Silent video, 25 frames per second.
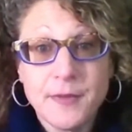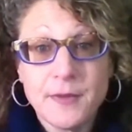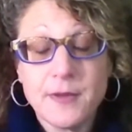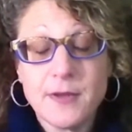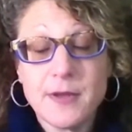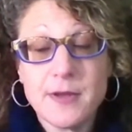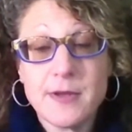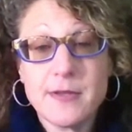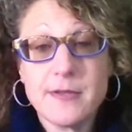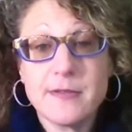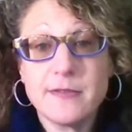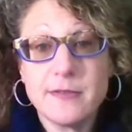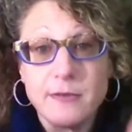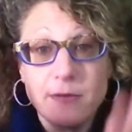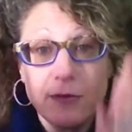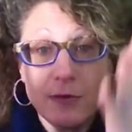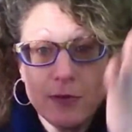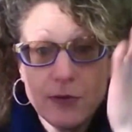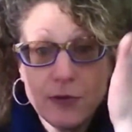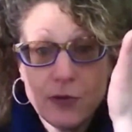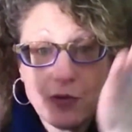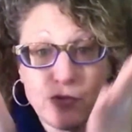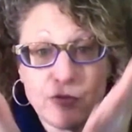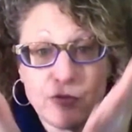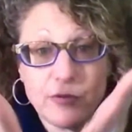because
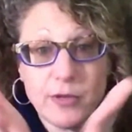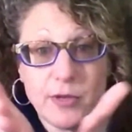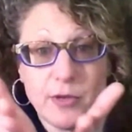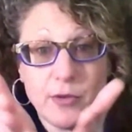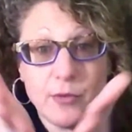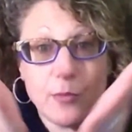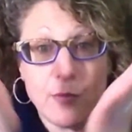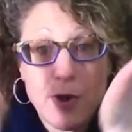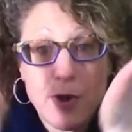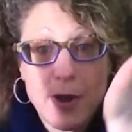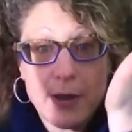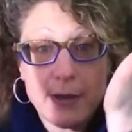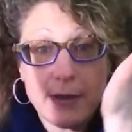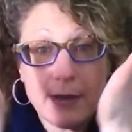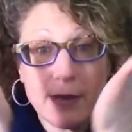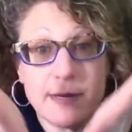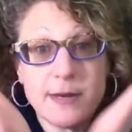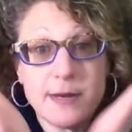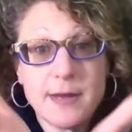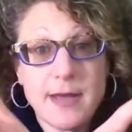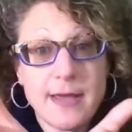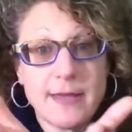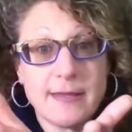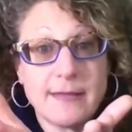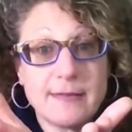usually you want a
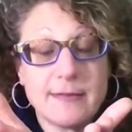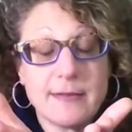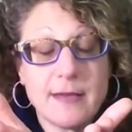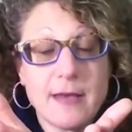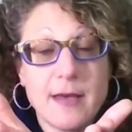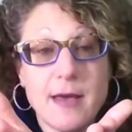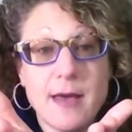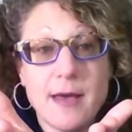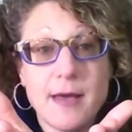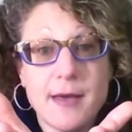nice